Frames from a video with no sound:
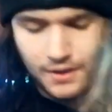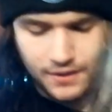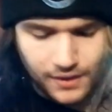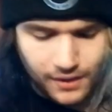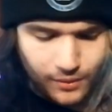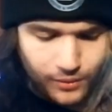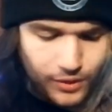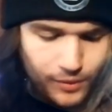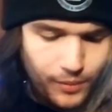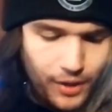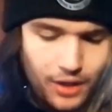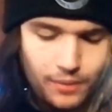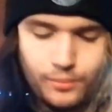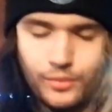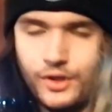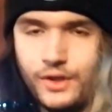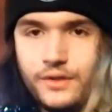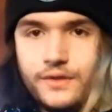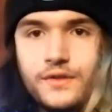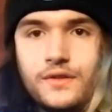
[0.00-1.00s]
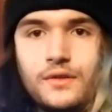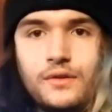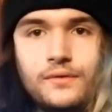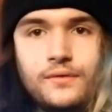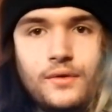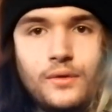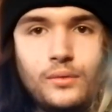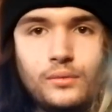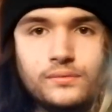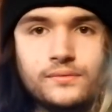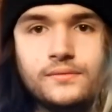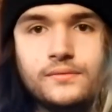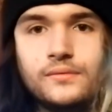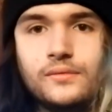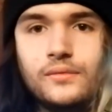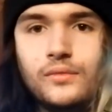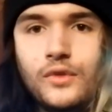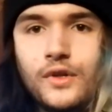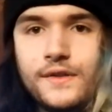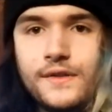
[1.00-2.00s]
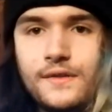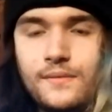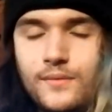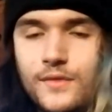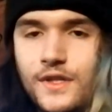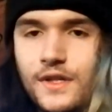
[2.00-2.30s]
I did that with a paintbrush. So if you want some